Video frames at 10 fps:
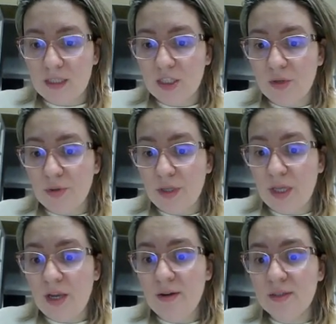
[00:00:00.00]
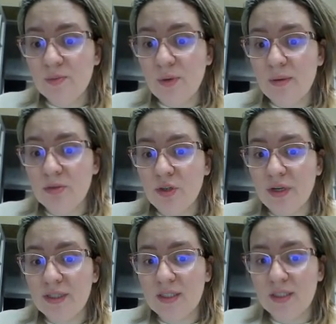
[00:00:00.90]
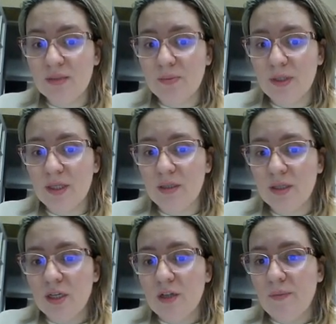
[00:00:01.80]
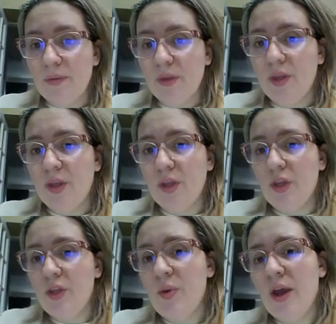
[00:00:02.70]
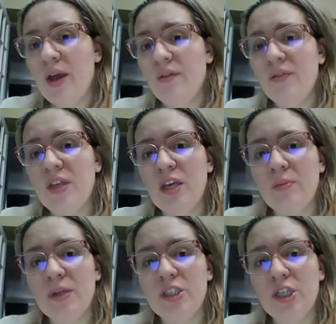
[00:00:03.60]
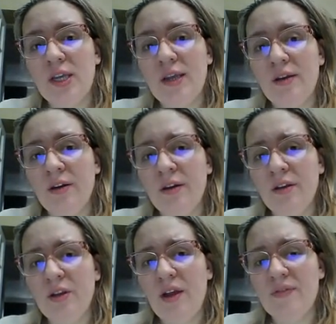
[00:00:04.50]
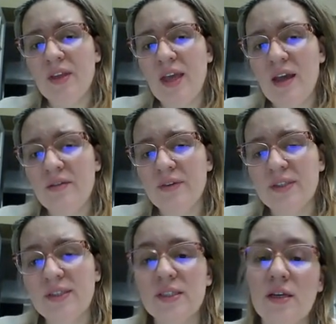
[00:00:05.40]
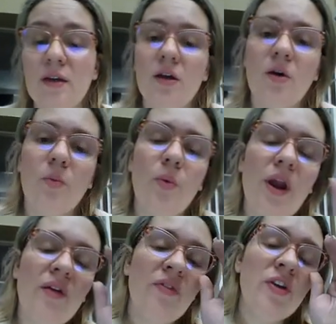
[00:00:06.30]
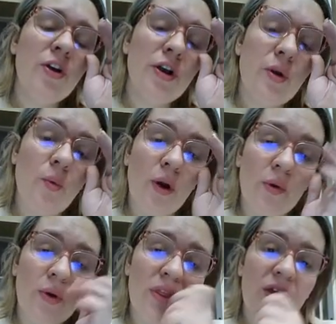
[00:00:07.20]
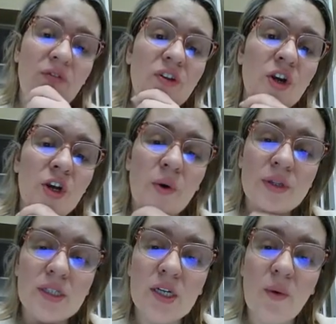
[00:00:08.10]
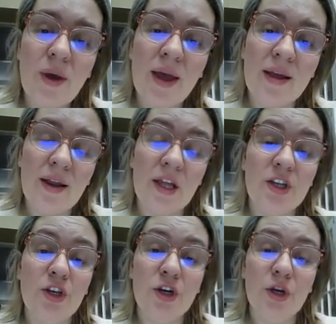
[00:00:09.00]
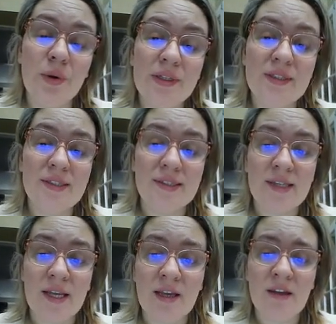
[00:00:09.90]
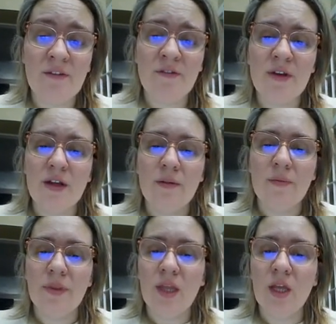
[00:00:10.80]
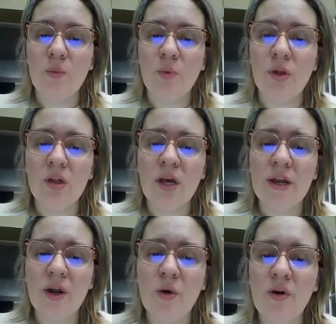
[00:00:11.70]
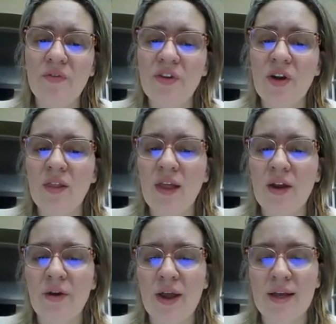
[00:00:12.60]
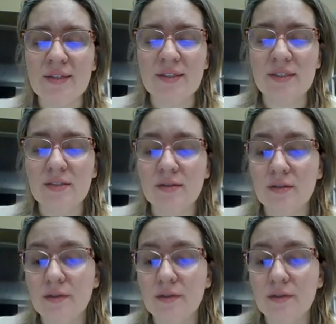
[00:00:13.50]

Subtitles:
So here's what I'm trying to explain. You have the image here, you have the canvas. Whatever you're going to work with, if you're going to go ahead and you're going to save, it will cut off your letter S.